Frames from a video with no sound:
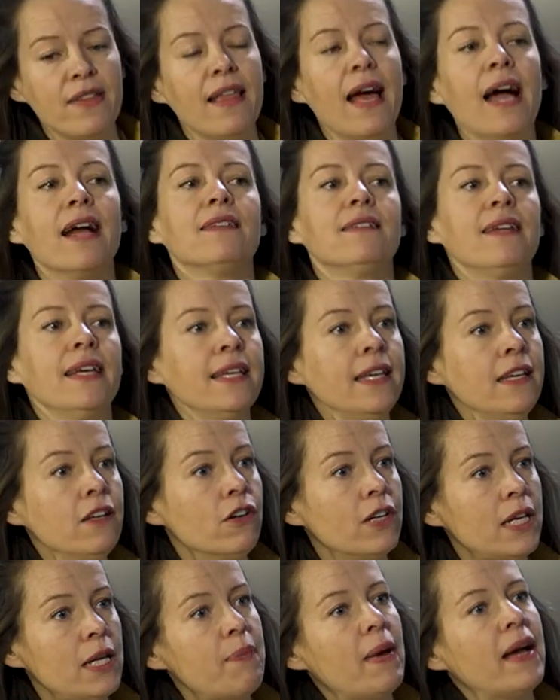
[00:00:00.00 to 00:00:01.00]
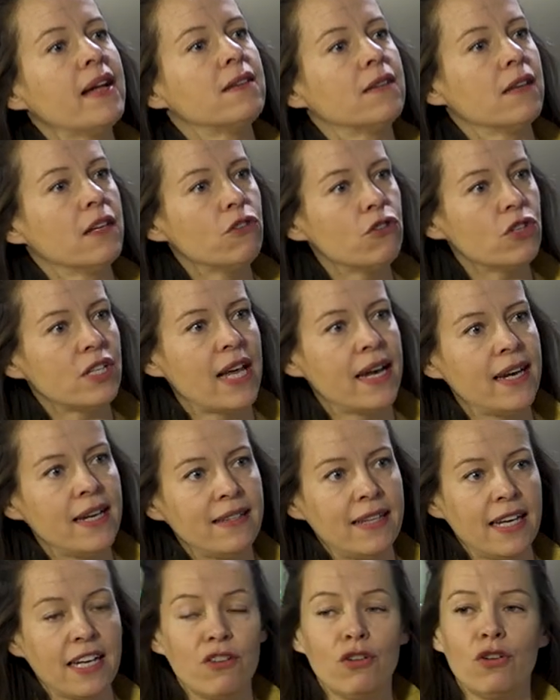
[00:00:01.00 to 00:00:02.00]
in that, taking early bets,
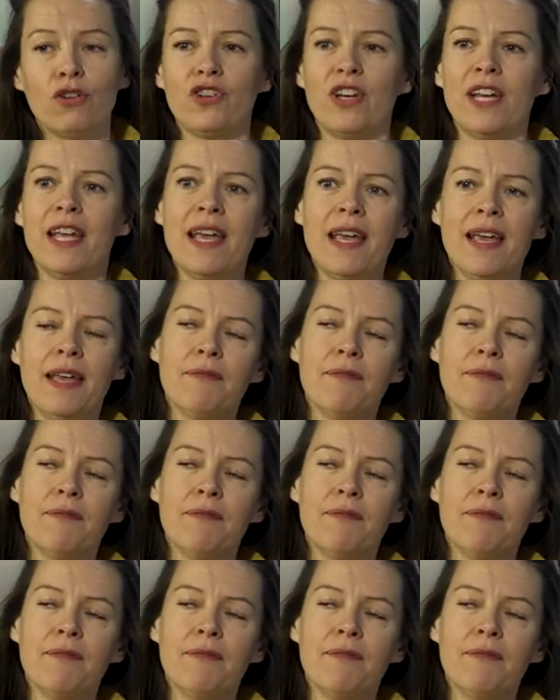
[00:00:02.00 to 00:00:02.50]
understanding technology.